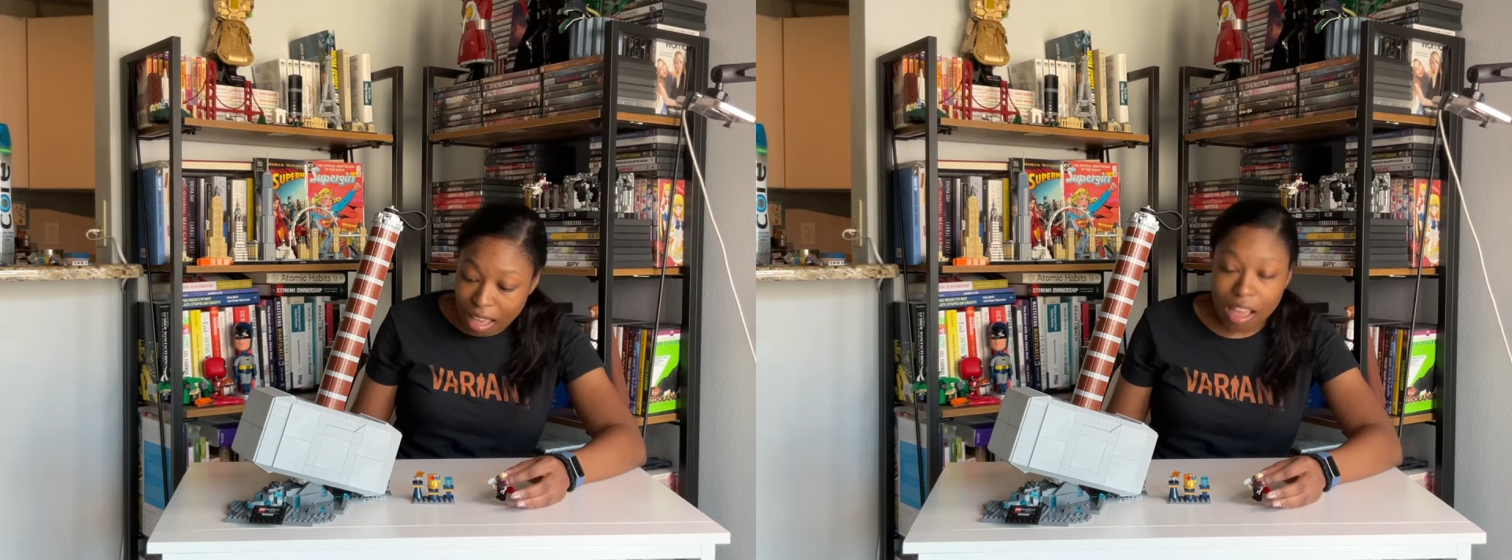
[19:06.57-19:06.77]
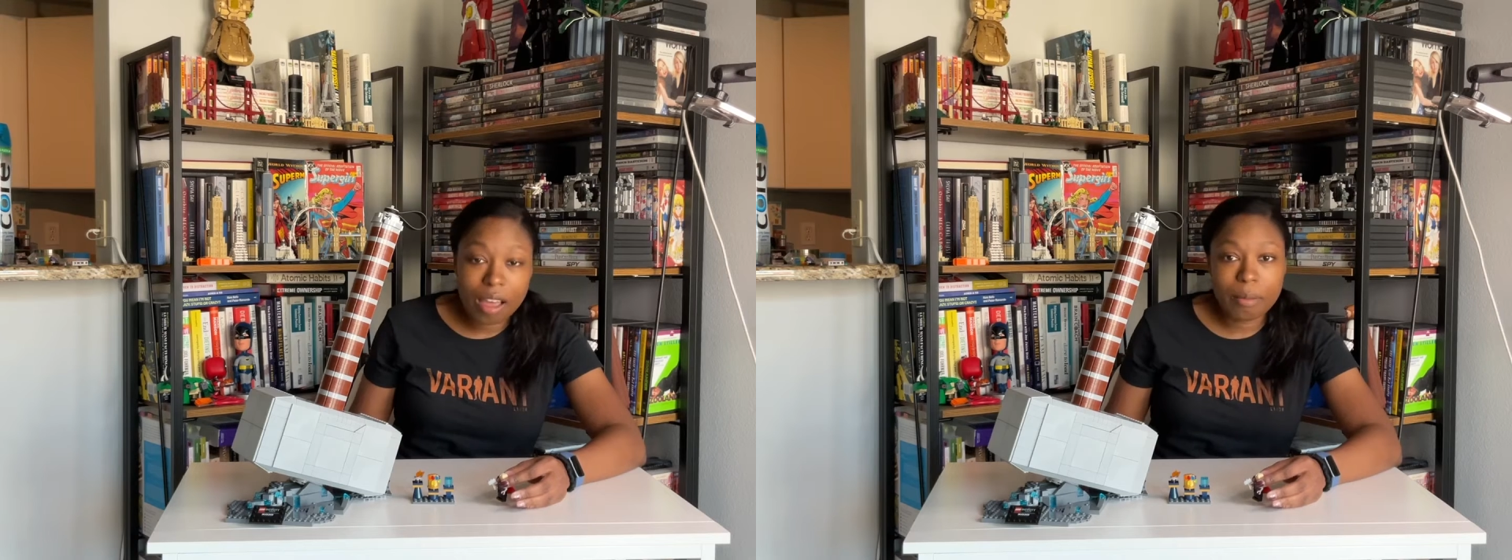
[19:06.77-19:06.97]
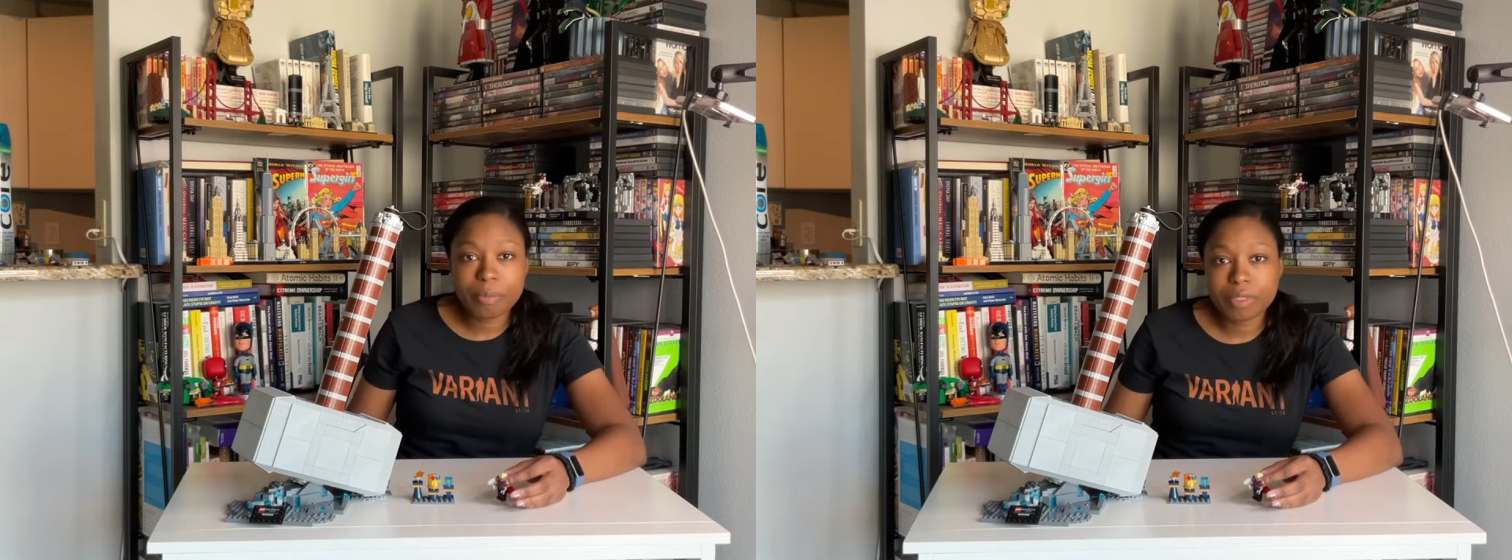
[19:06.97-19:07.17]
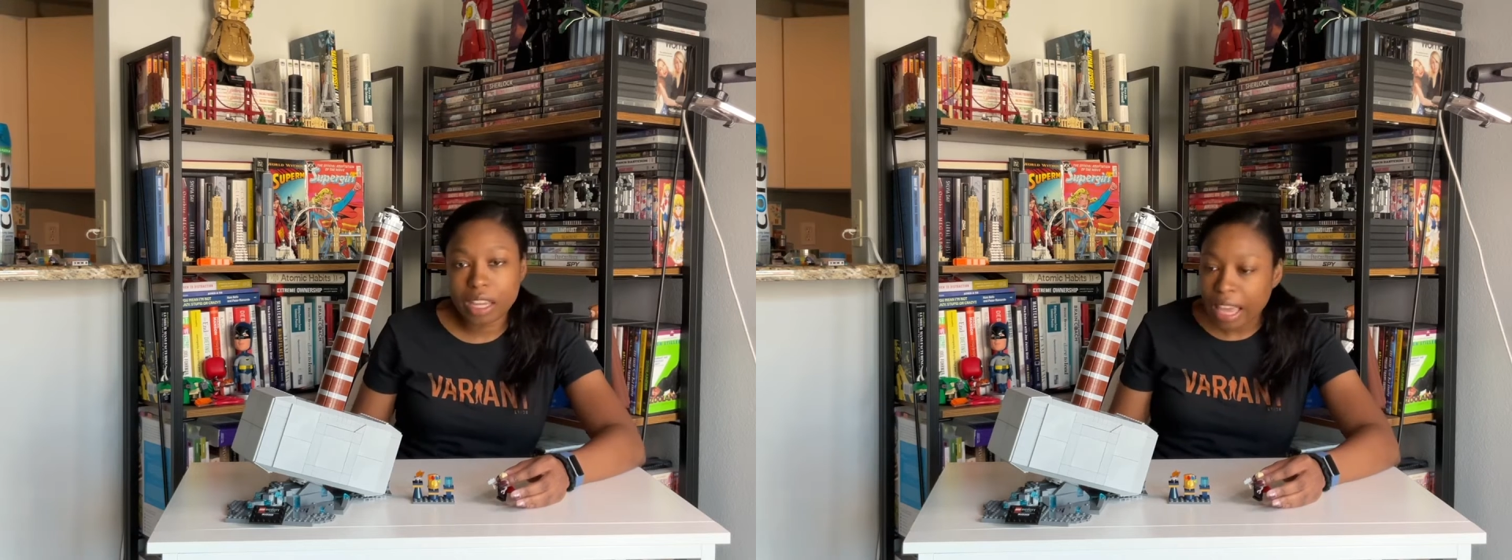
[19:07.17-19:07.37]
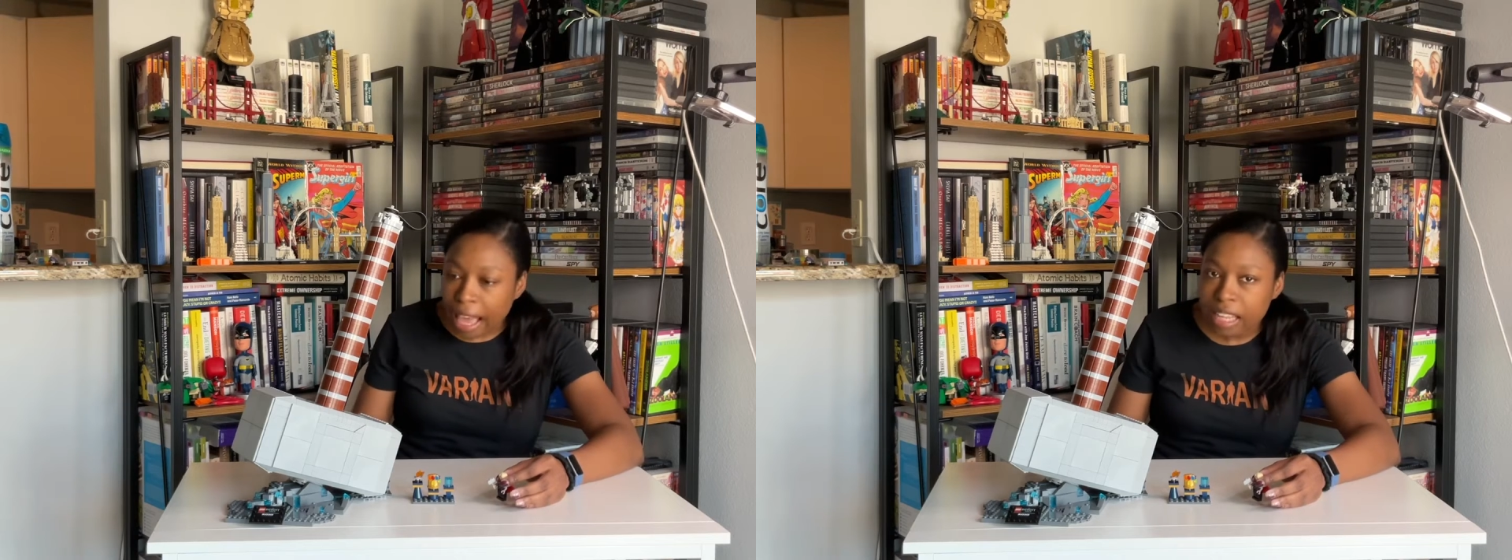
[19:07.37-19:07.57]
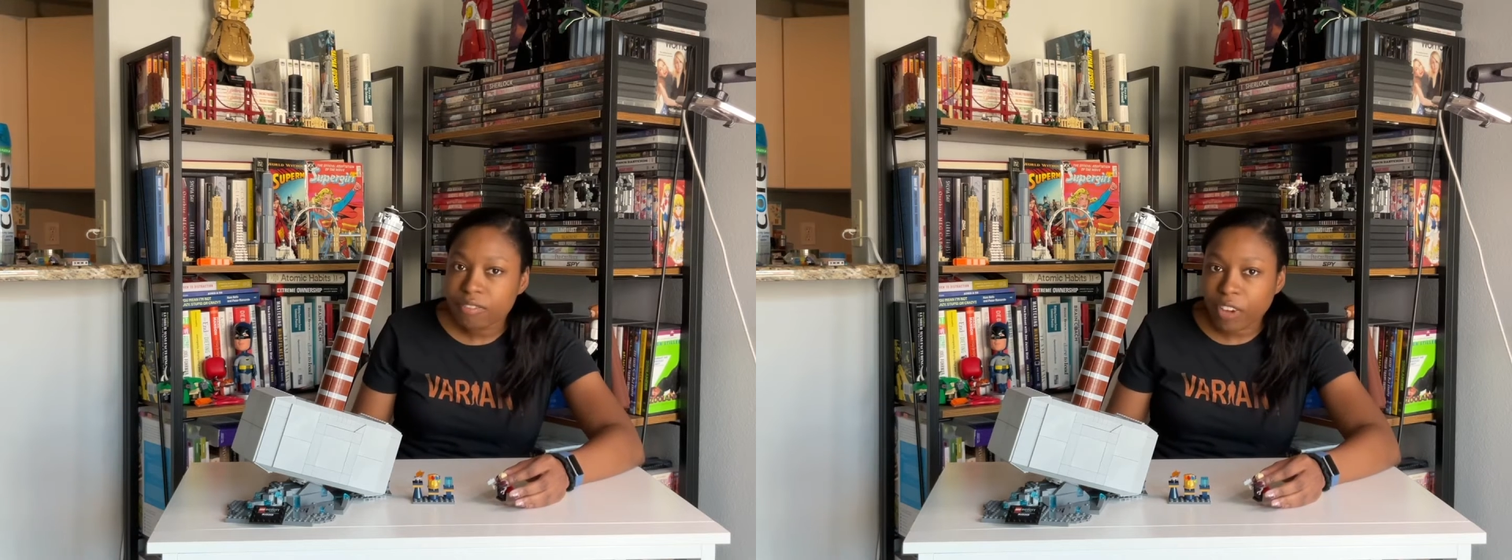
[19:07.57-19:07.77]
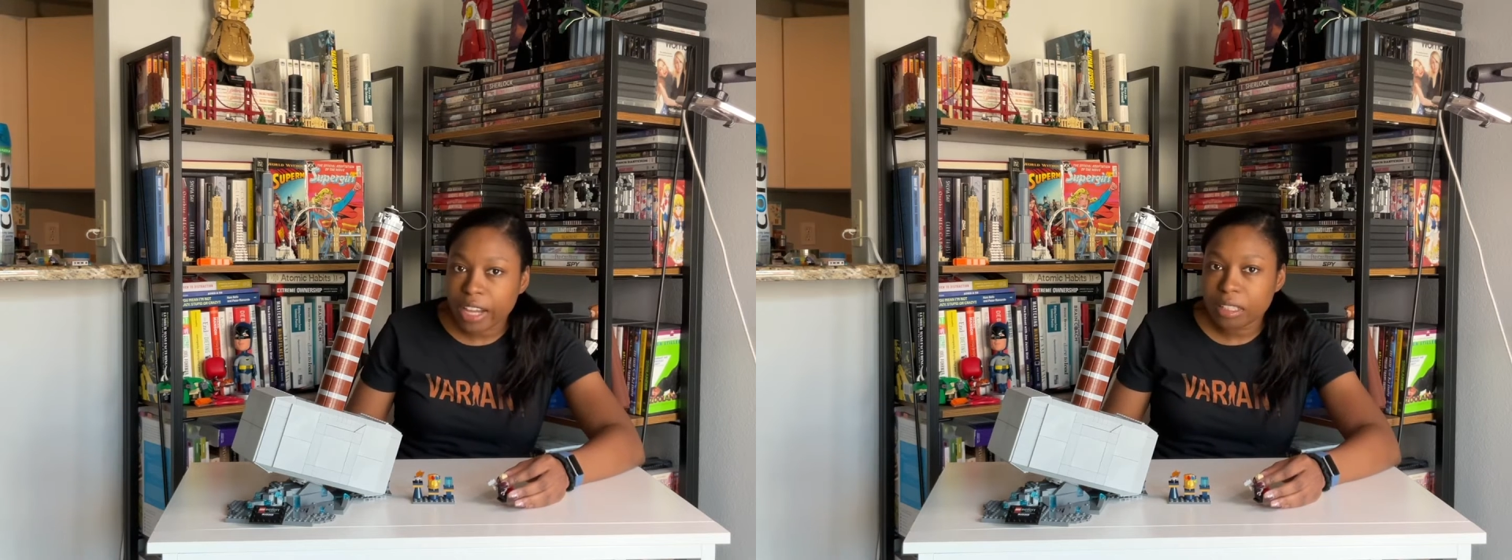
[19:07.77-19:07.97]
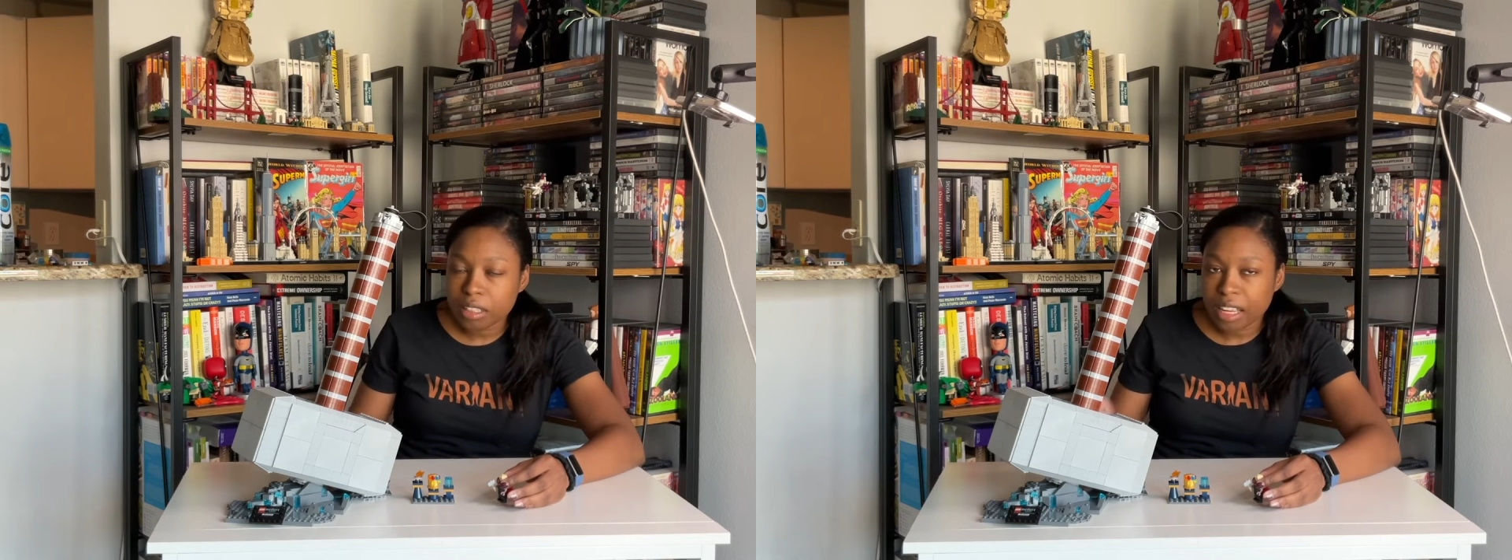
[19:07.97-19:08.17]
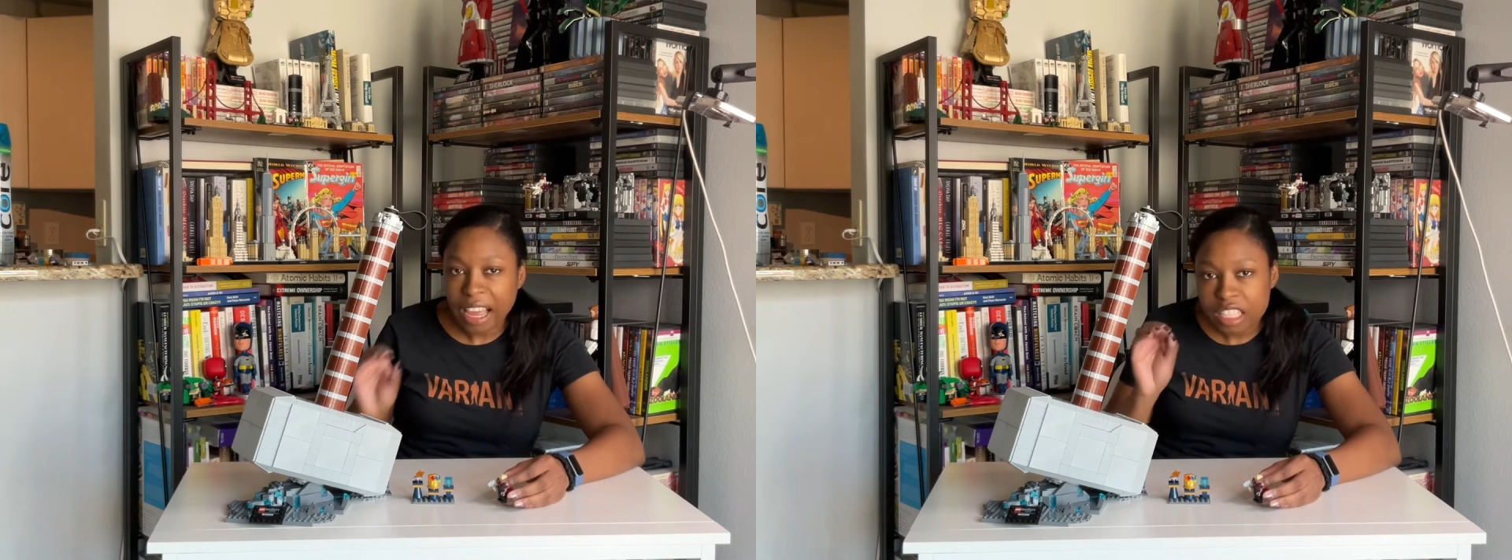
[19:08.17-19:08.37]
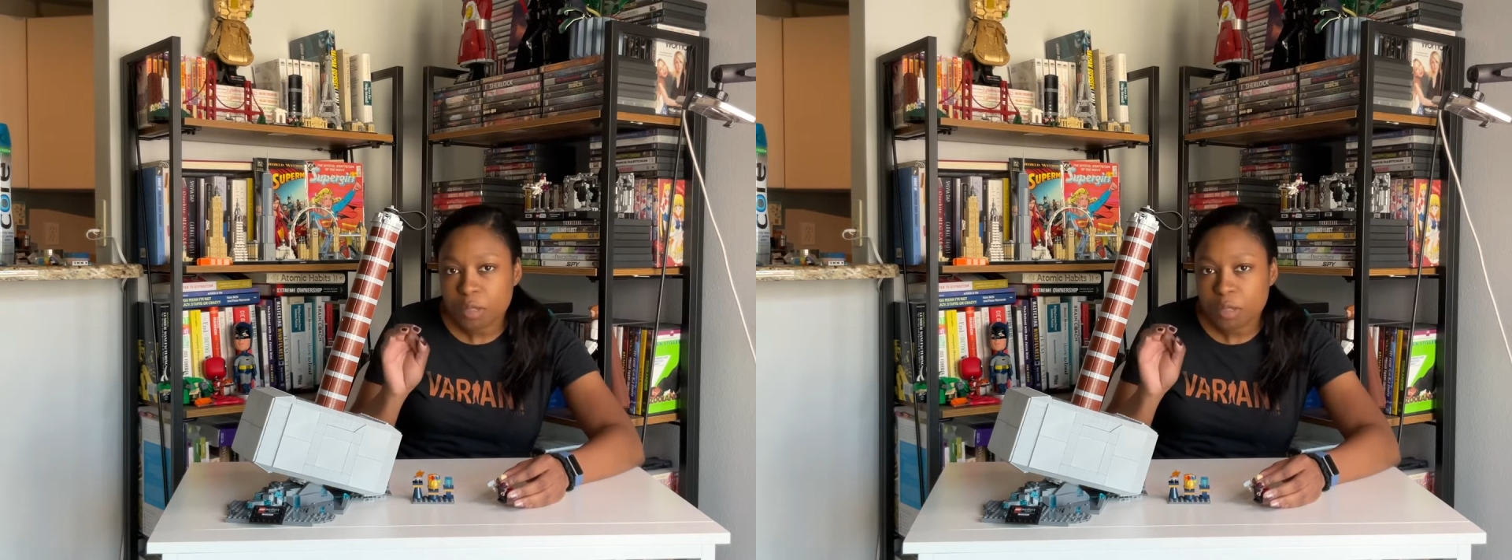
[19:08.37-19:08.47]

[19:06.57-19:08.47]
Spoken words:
It had